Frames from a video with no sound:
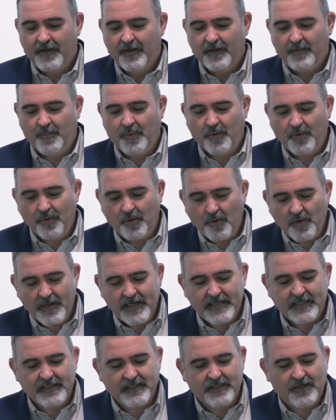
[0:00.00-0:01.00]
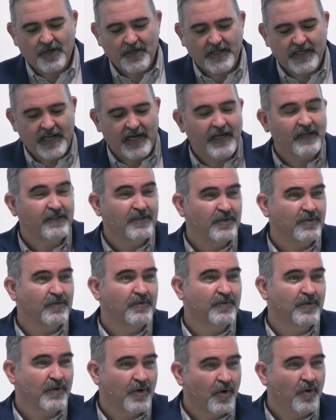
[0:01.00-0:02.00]
And Paul always got down
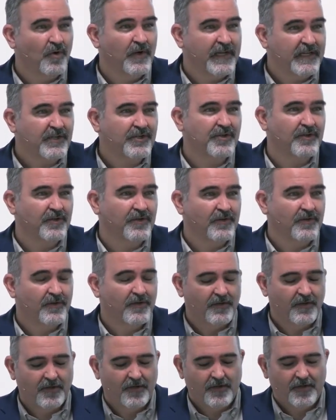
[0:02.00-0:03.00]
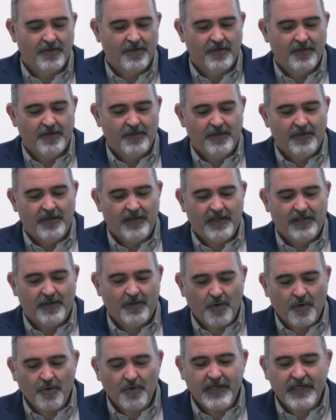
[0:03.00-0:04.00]
to the core issue. And the
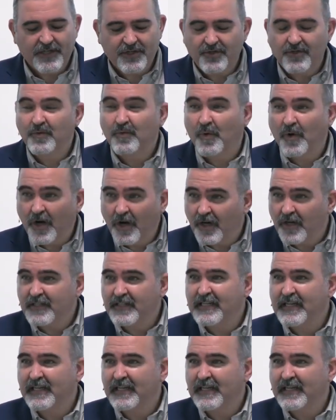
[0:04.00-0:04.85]
core issue was